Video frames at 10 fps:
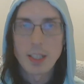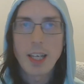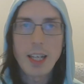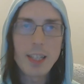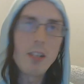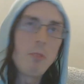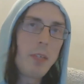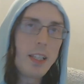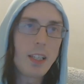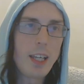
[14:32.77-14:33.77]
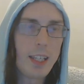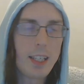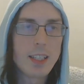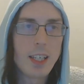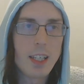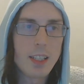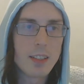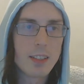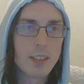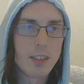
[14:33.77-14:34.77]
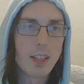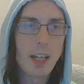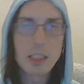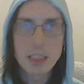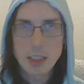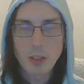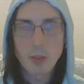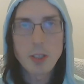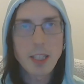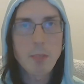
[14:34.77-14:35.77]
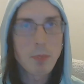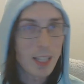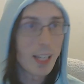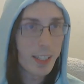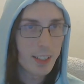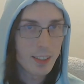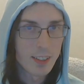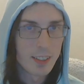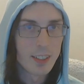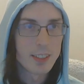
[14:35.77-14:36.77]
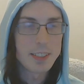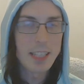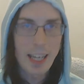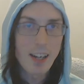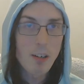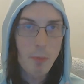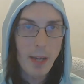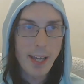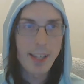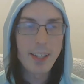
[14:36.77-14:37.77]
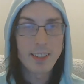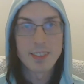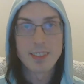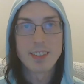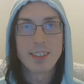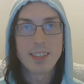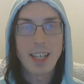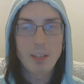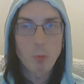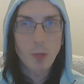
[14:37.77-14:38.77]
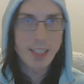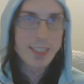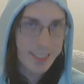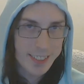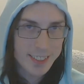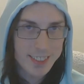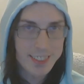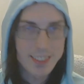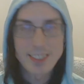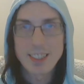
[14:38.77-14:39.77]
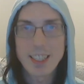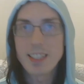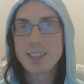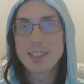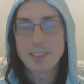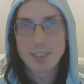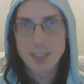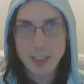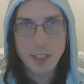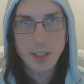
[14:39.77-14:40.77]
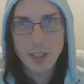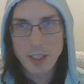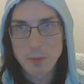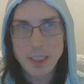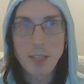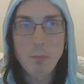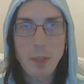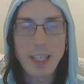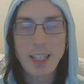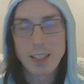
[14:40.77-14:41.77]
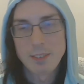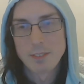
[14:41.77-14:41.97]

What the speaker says: And I don't mean that in like as totally blind to how bad and racist like certain groups can be.